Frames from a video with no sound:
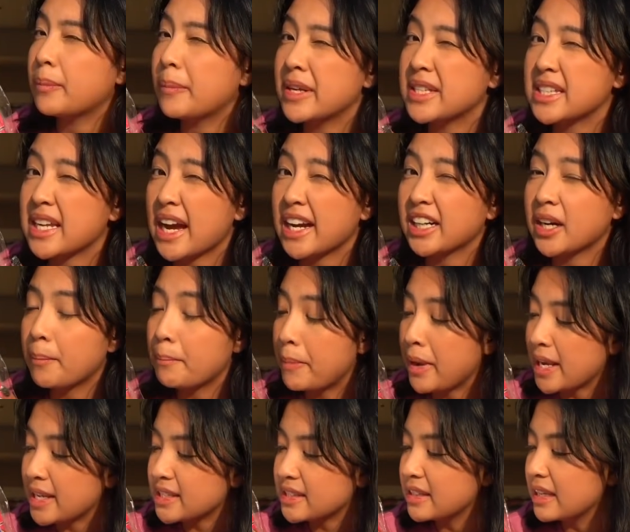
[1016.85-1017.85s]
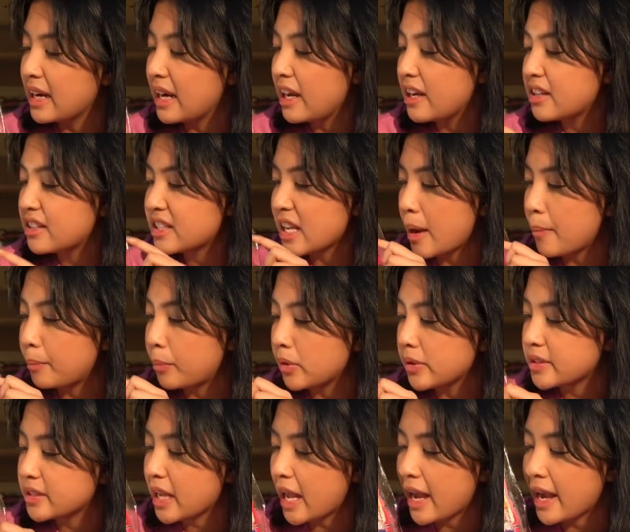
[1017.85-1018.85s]
Mascara base nila,
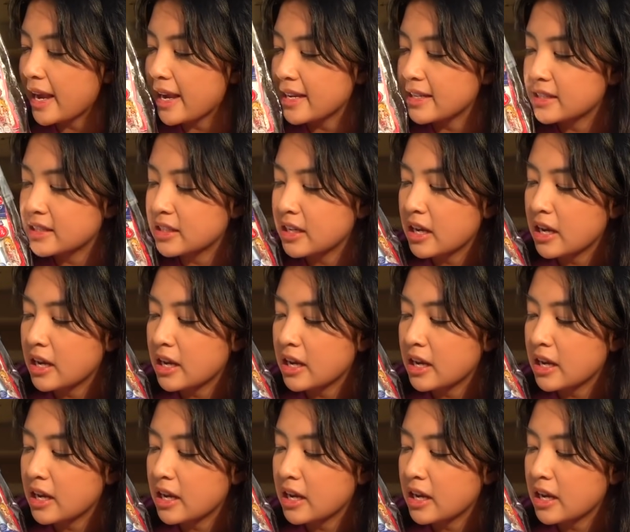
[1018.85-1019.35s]
sample size.